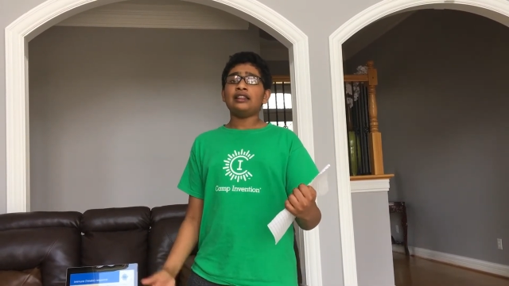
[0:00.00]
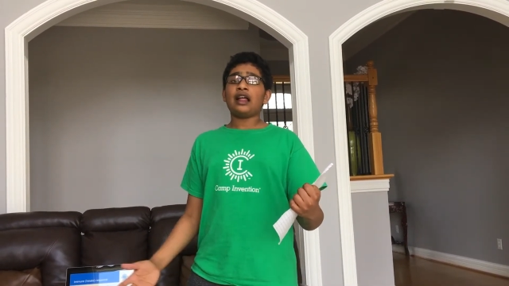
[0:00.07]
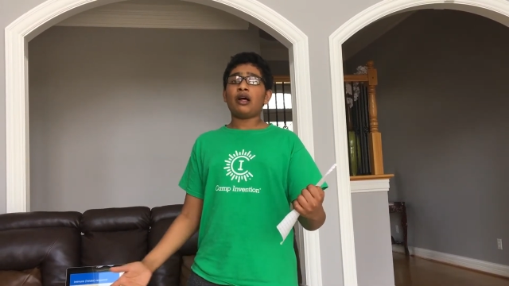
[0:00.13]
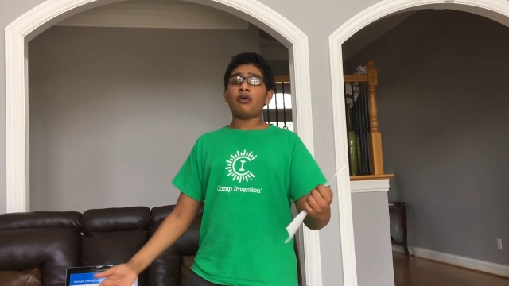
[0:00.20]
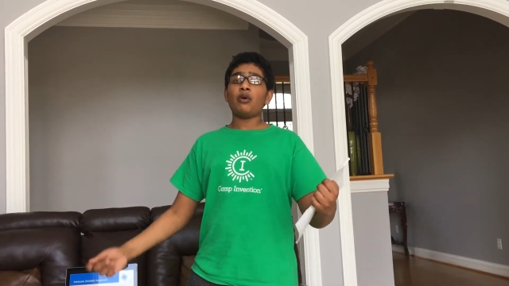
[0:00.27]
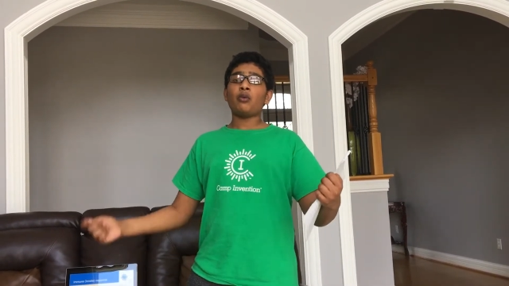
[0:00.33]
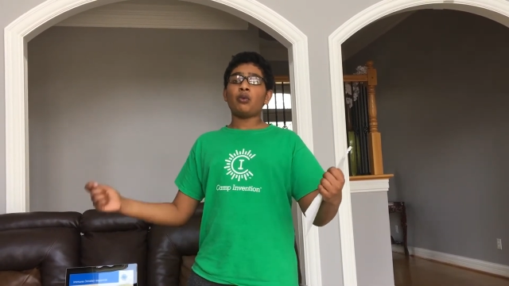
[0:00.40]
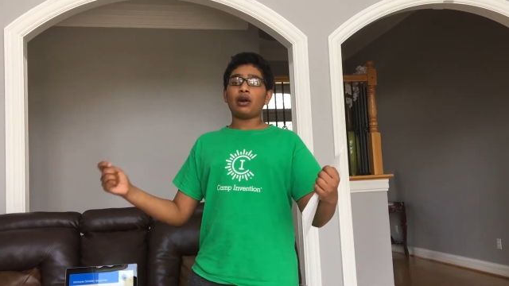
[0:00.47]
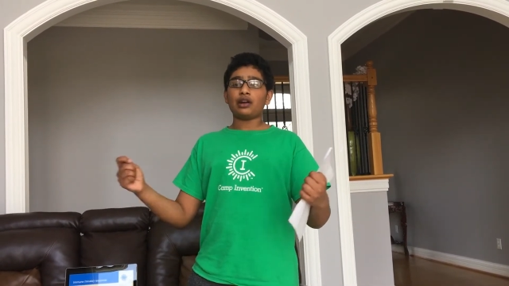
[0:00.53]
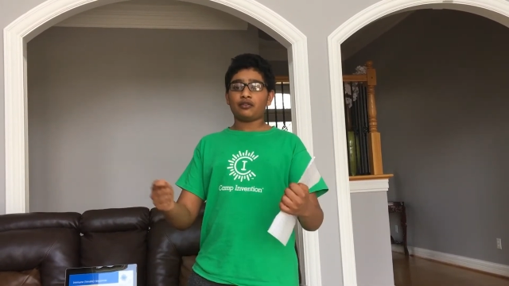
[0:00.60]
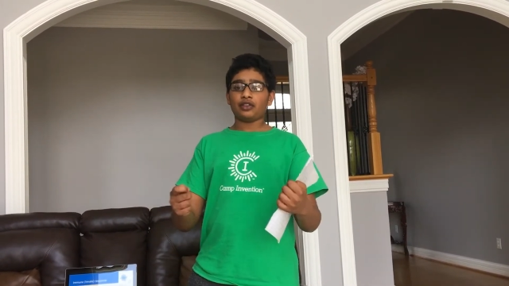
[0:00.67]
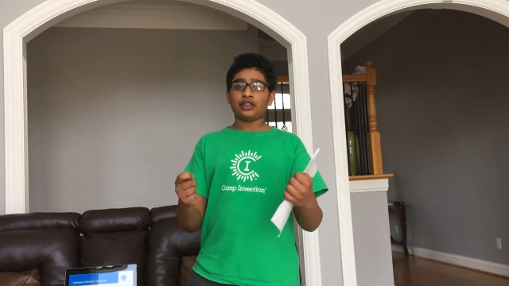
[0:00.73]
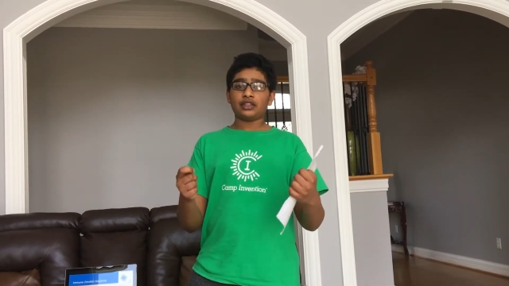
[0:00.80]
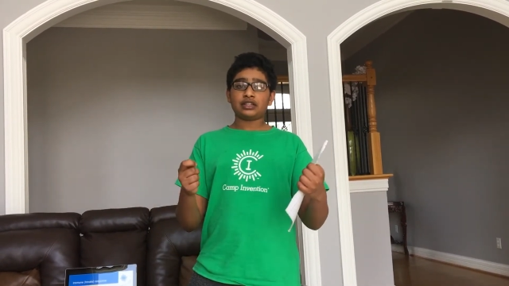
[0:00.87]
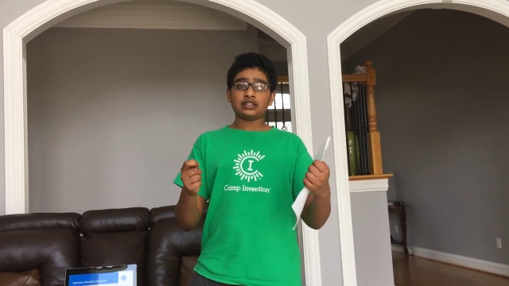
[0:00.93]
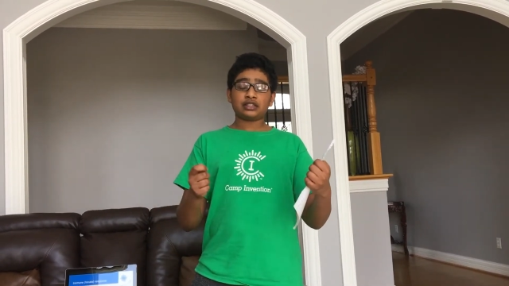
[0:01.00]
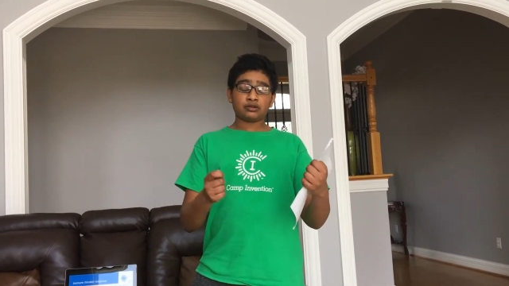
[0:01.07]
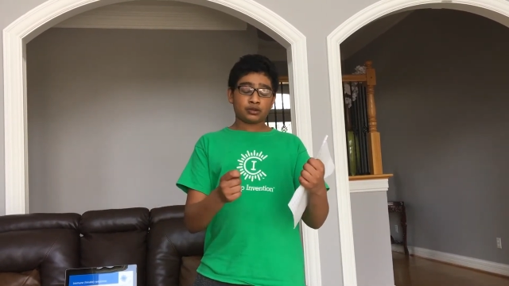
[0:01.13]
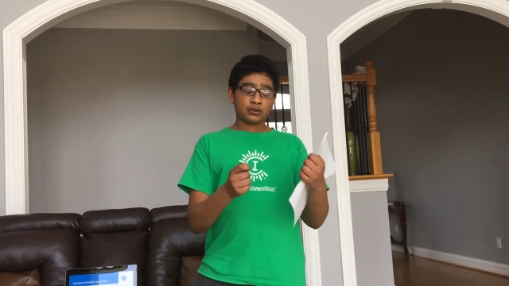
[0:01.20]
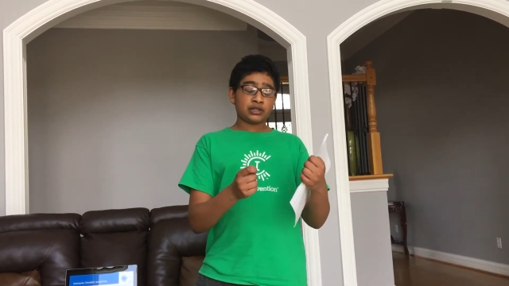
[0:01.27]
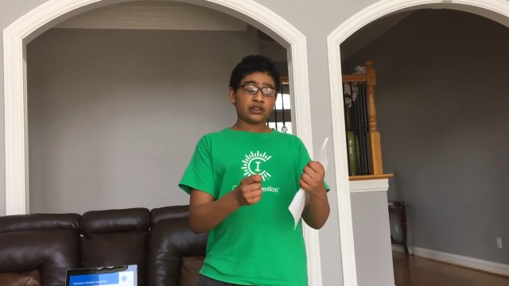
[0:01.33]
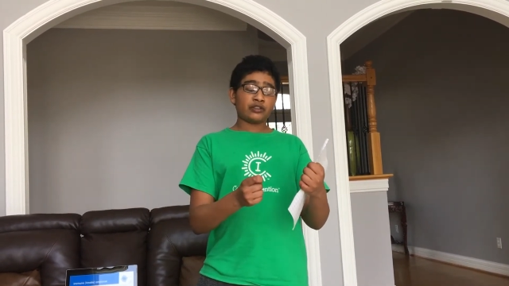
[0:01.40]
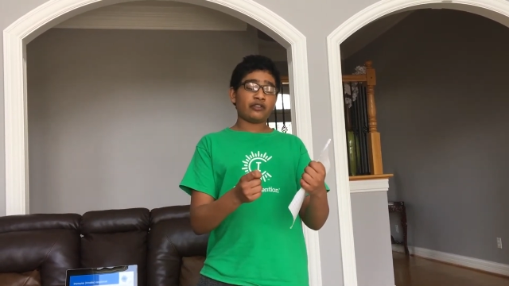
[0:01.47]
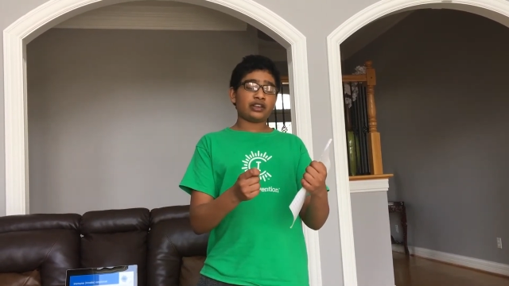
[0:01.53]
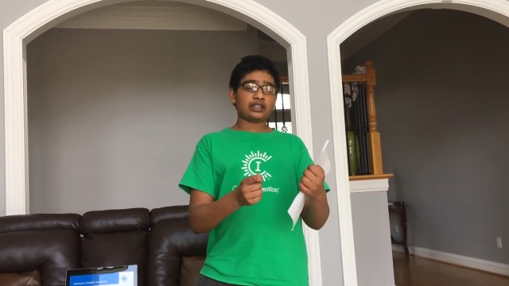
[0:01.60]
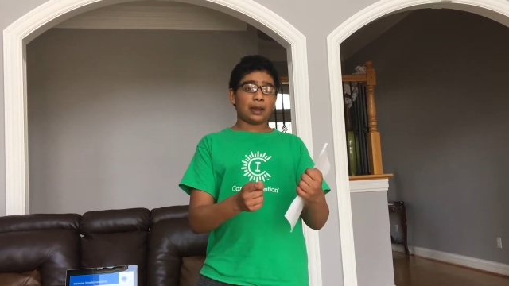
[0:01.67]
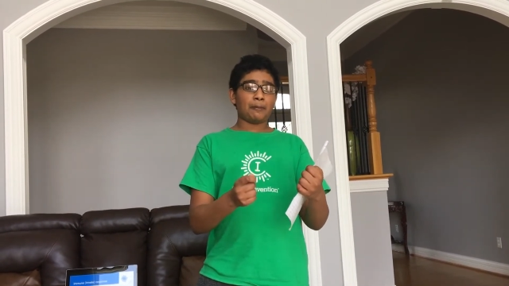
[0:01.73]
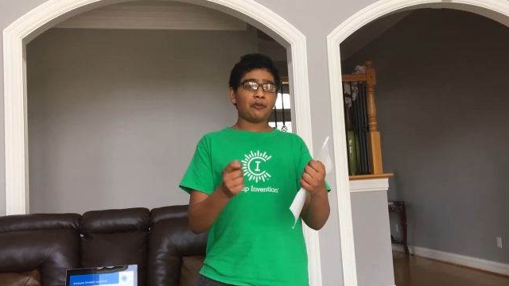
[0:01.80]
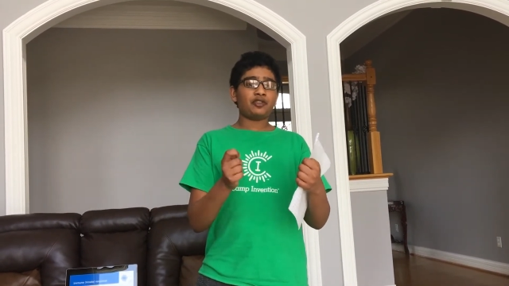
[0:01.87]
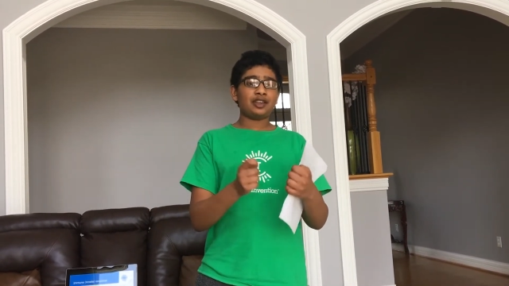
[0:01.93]
that will work for this specific
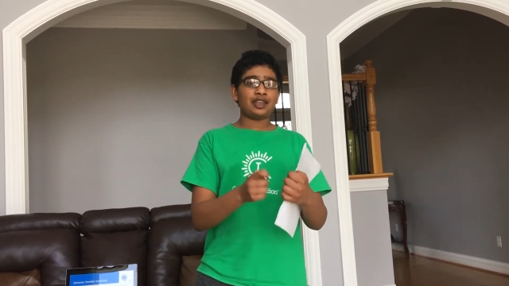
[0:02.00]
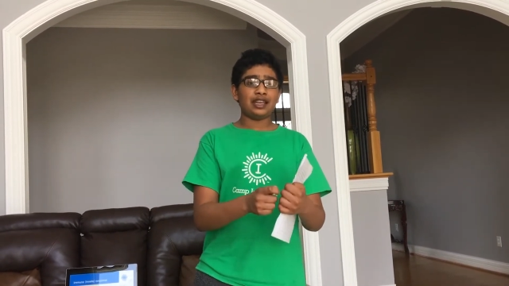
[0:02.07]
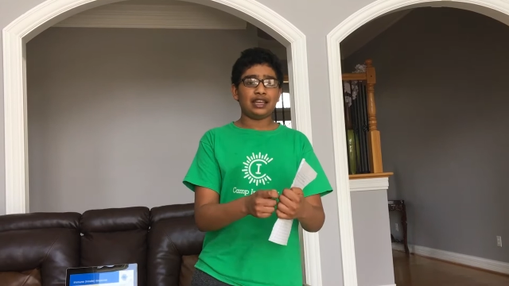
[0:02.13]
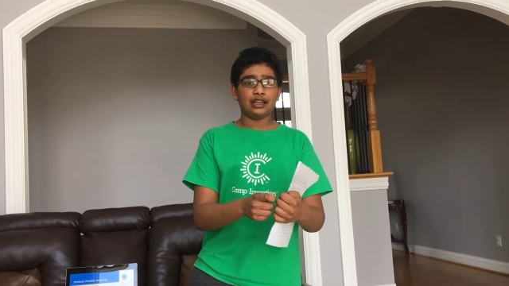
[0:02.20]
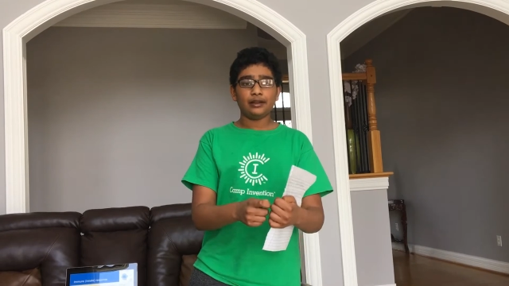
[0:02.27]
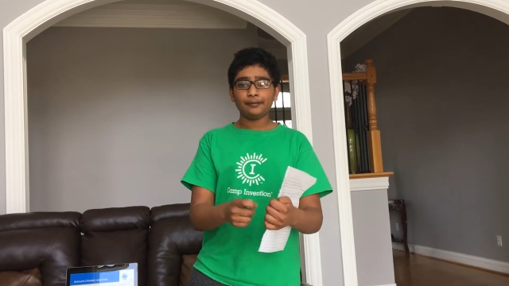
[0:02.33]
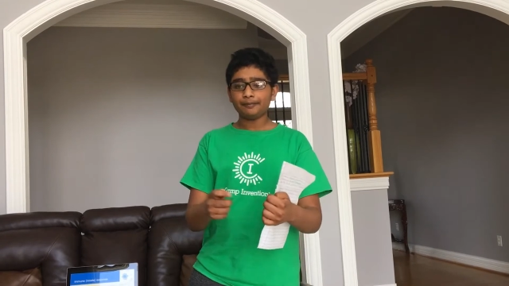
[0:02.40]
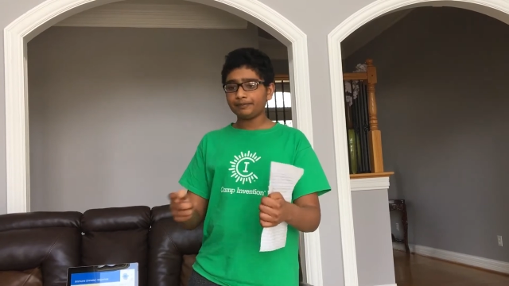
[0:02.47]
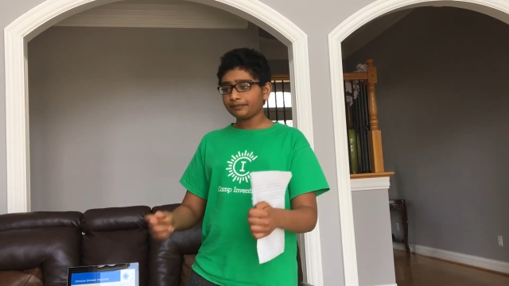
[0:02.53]
type of key.